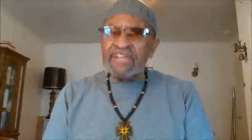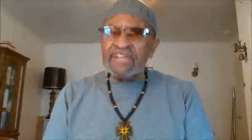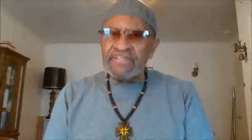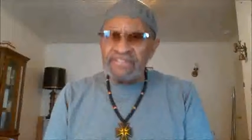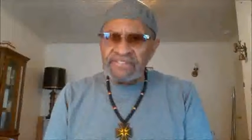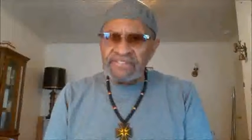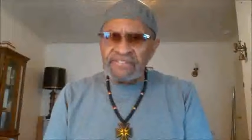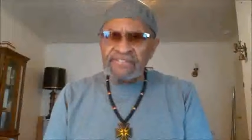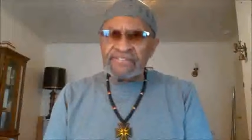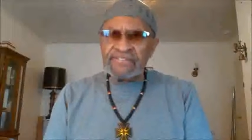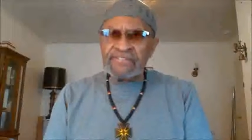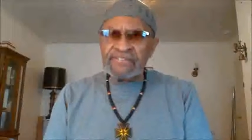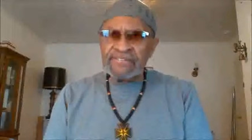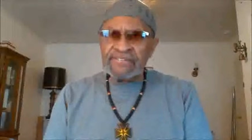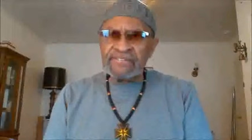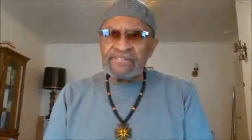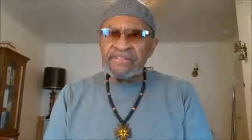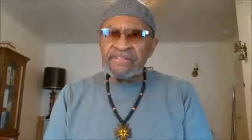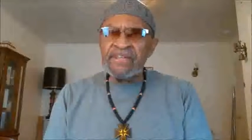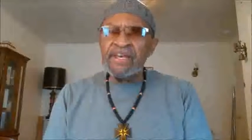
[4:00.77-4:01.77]

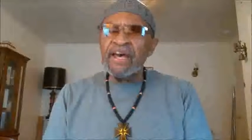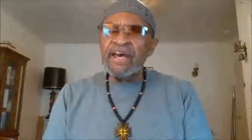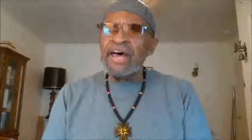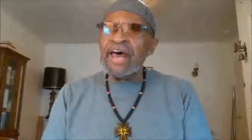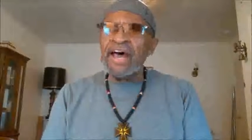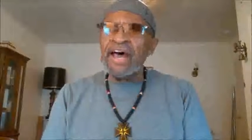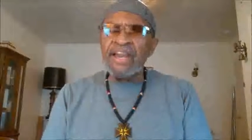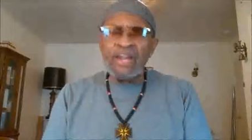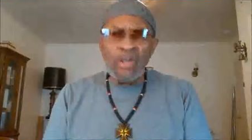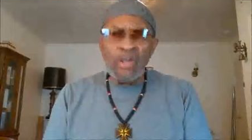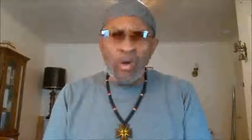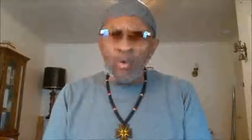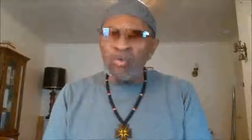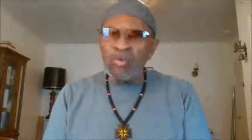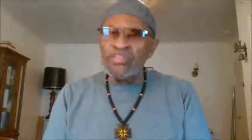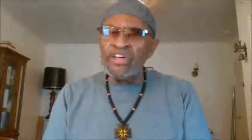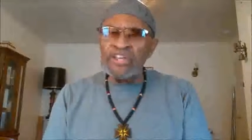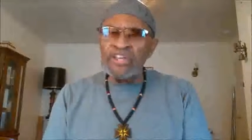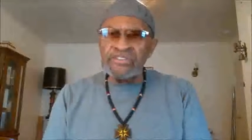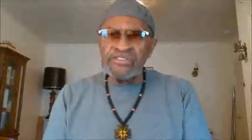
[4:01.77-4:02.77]
us and
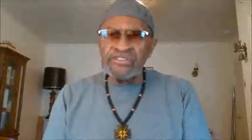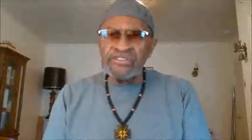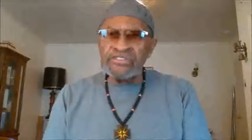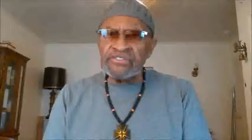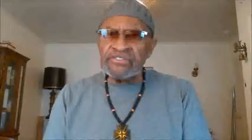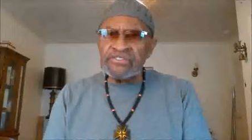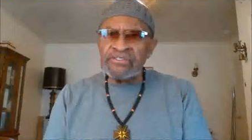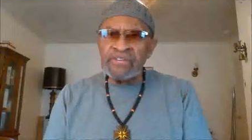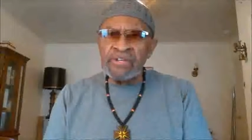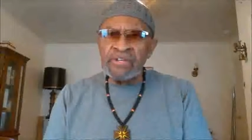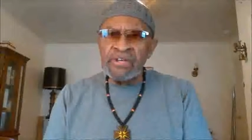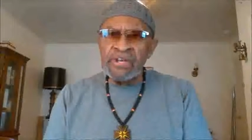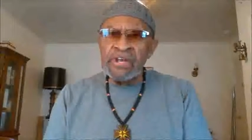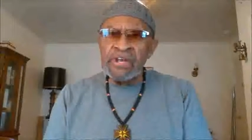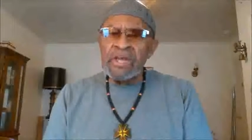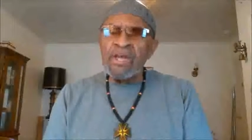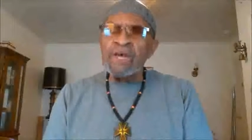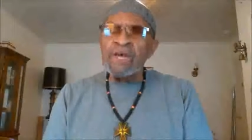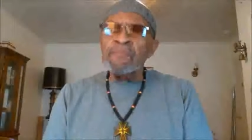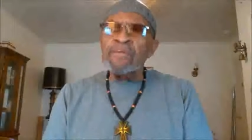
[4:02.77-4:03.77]
loathe us
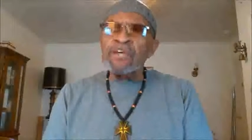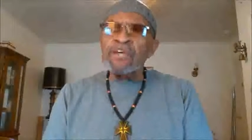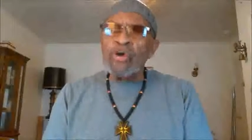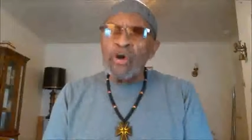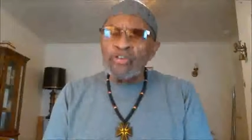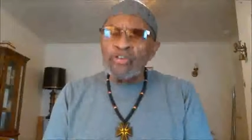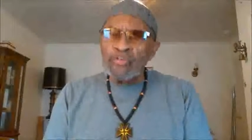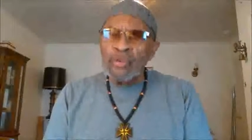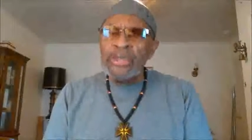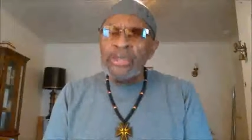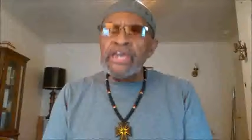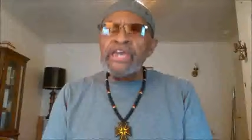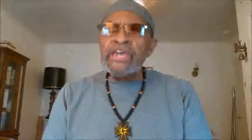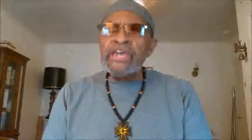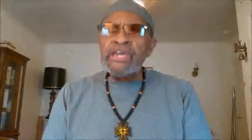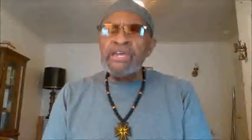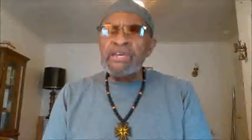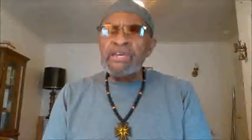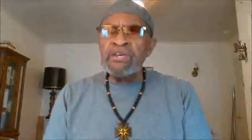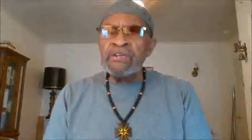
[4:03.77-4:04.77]
because
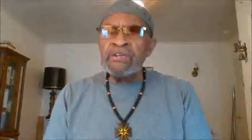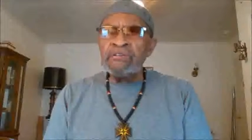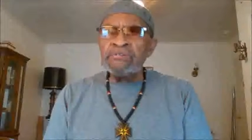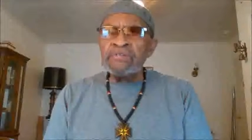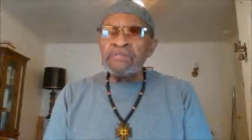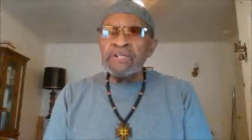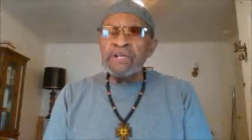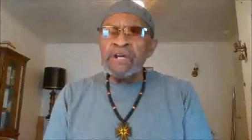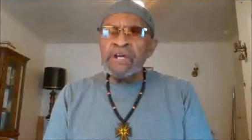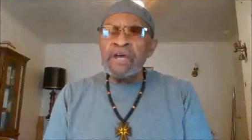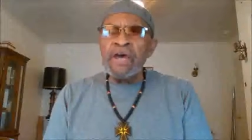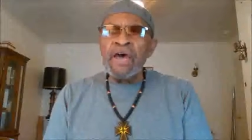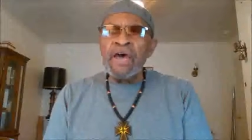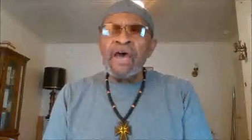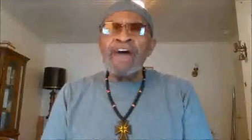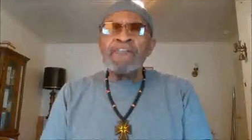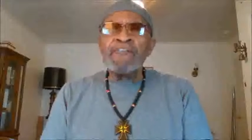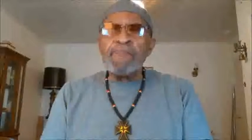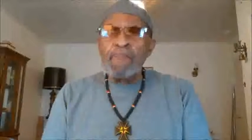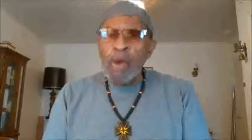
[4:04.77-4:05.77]
we
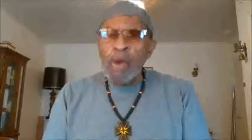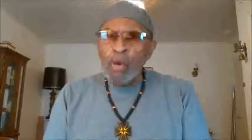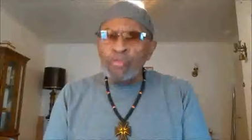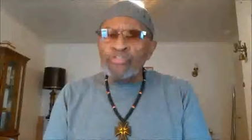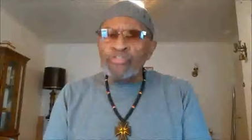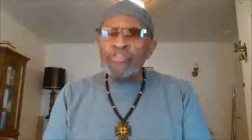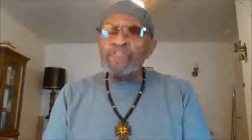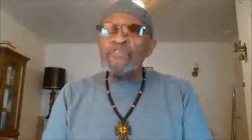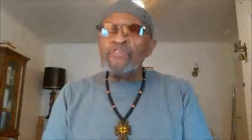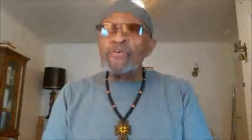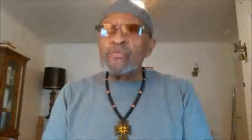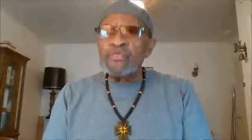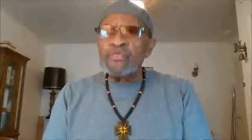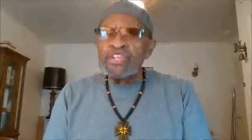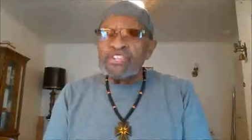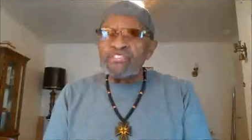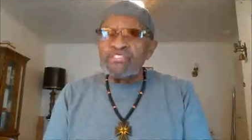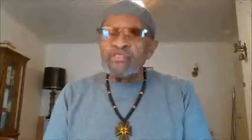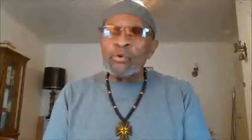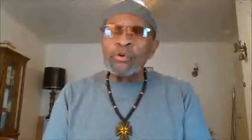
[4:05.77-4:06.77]
have most of the
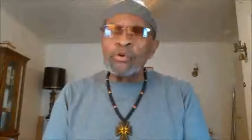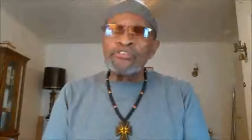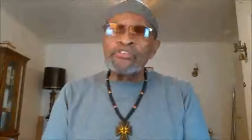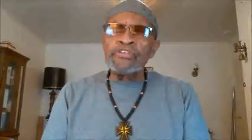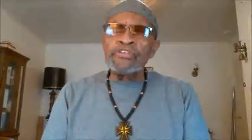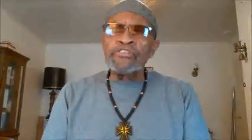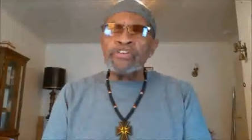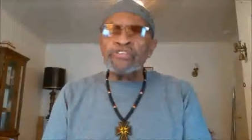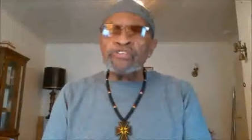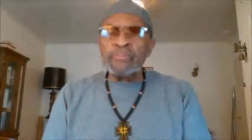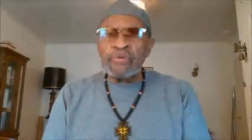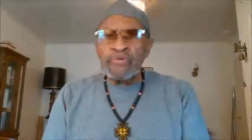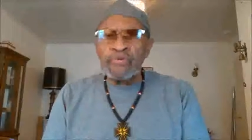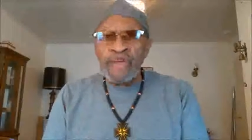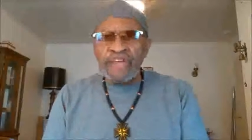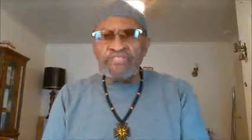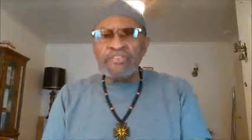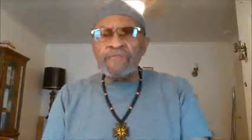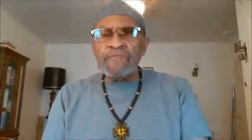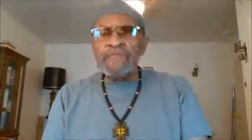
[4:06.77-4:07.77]
resources that the
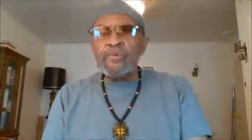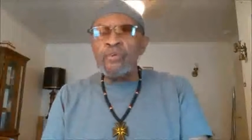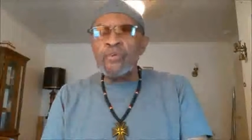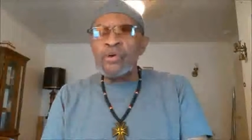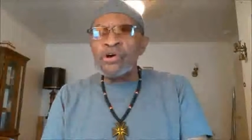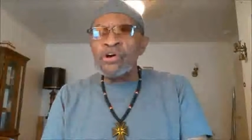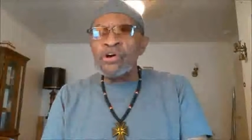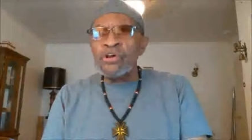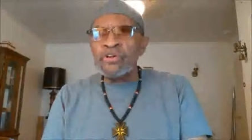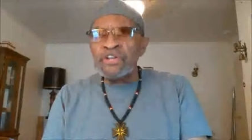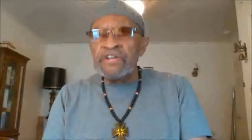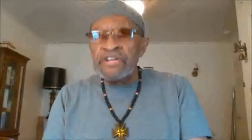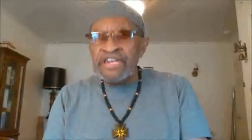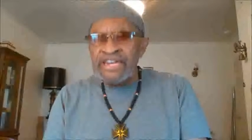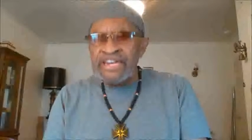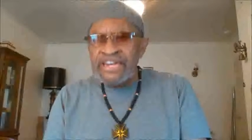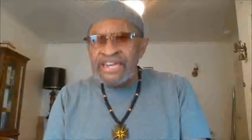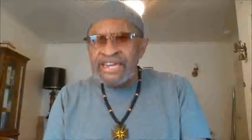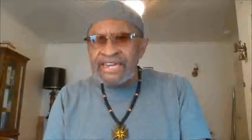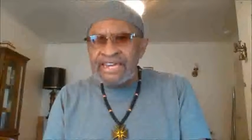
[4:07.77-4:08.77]
rest of the world
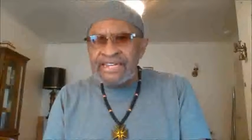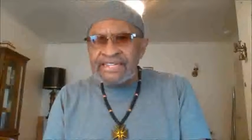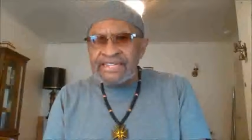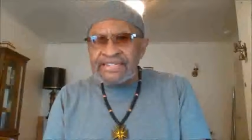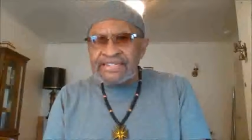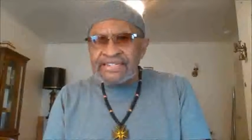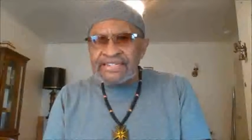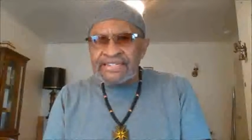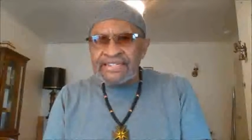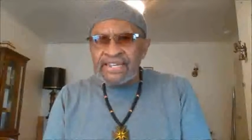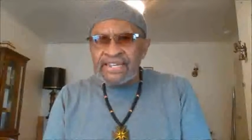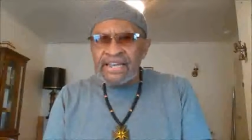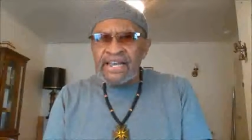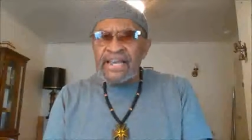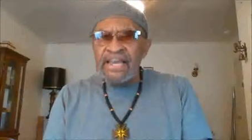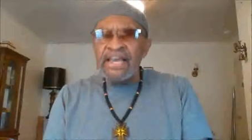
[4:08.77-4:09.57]
needs,